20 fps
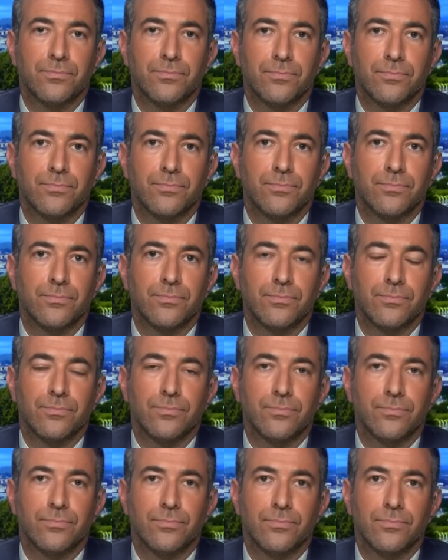
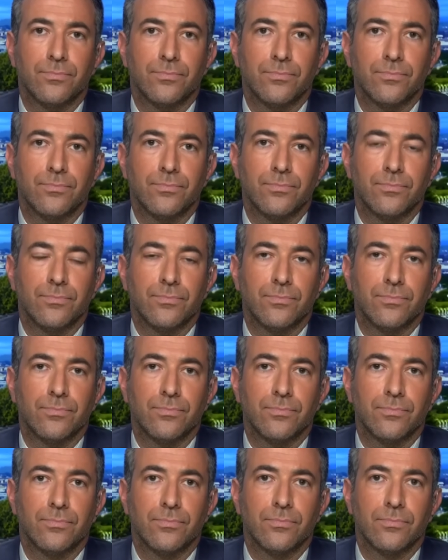
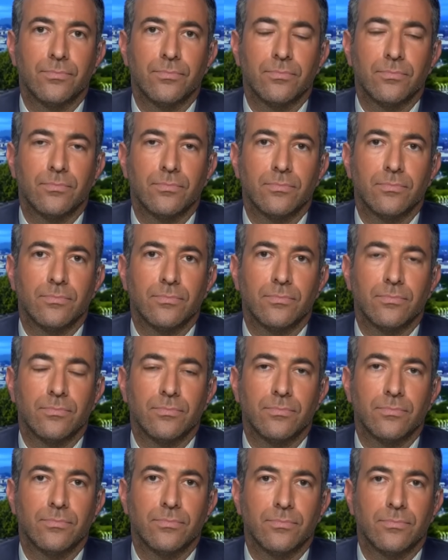
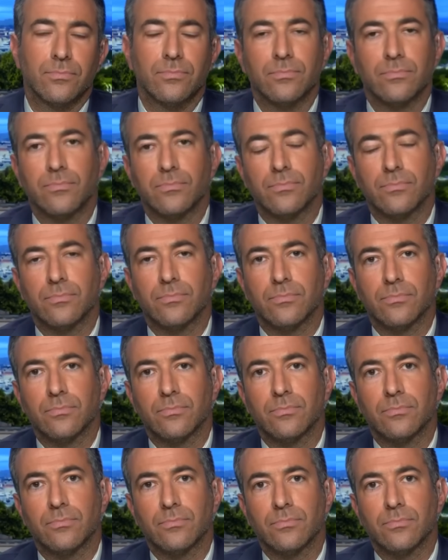
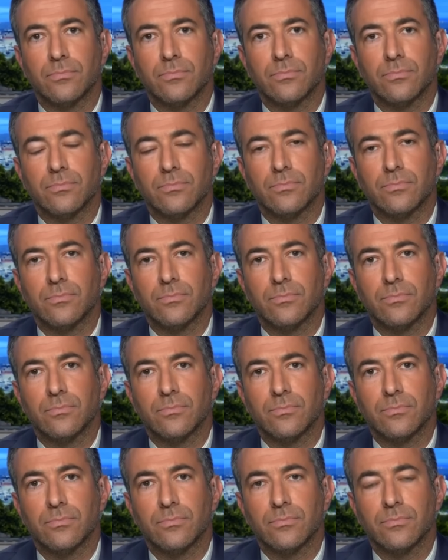
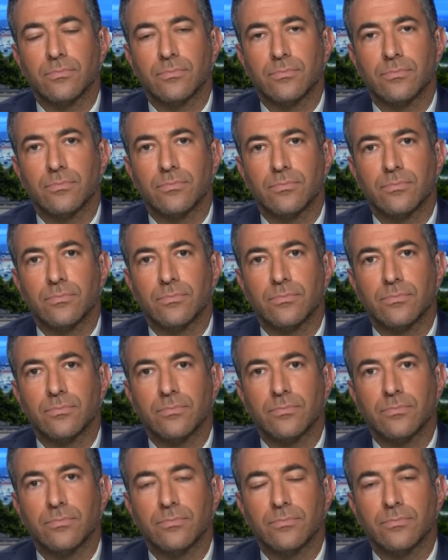
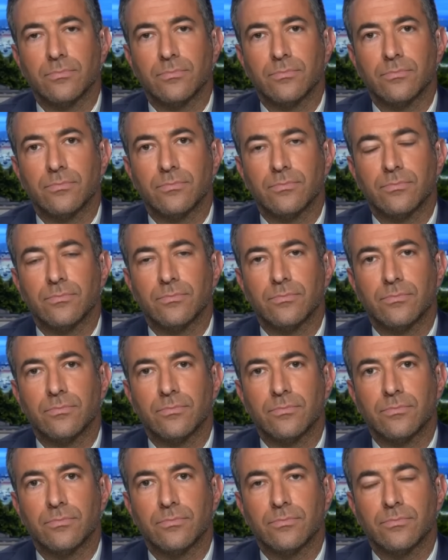
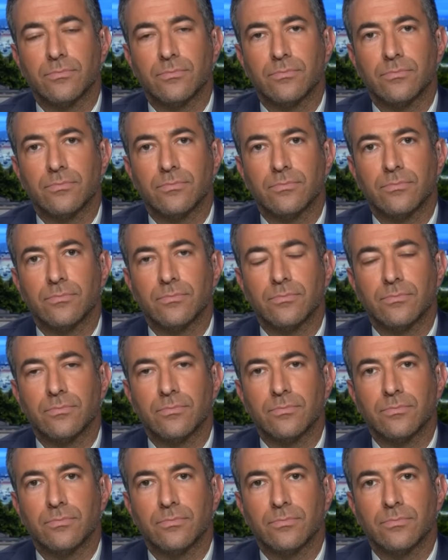[no speech]